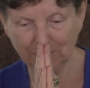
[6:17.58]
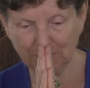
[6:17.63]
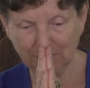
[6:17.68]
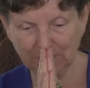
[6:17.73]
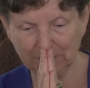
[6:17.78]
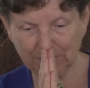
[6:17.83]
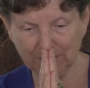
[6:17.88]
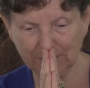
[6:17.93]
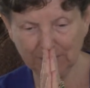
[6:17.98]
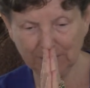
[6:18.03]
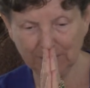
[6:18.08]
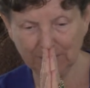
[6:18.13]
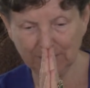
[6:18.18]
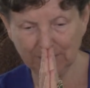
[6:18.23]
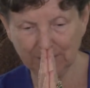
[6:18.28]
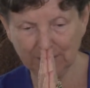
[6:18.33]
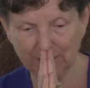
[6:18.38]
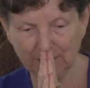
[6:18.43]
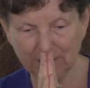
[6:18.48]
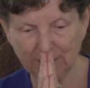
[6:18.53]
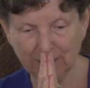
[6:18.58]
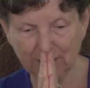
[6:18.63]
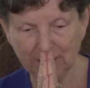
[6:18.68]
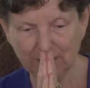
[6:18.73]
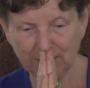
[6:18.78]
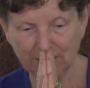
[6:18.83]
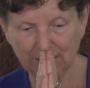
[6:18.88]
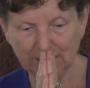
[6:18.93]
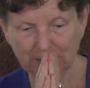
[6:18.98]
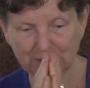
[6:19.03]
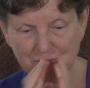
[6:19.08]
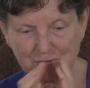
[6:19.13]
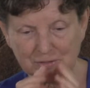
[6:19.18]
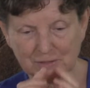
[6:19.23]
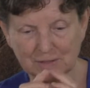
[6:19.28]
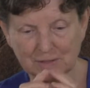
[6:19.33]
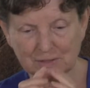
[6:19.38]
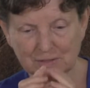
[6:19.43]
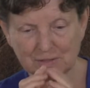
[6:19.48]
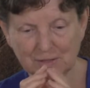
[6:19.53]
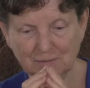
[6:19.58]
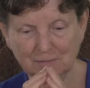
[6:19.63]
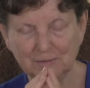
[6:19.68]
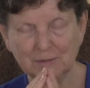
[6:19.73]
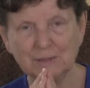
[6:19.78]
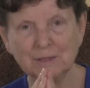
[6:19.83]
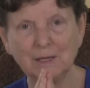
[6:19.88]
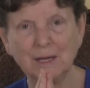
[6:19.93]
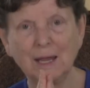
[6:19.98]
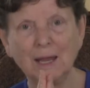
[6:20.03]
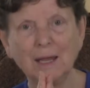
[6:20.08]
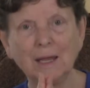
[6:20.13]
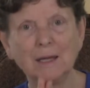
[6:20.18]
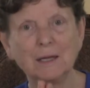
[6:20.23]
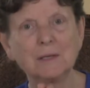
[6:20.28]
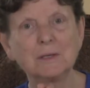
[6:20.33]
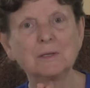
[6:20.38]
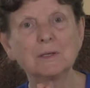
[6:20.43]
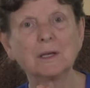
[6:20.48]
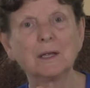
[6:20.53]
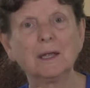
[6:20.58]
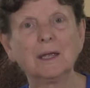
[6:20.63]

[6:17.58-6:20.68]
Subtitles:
been, let's see, 78,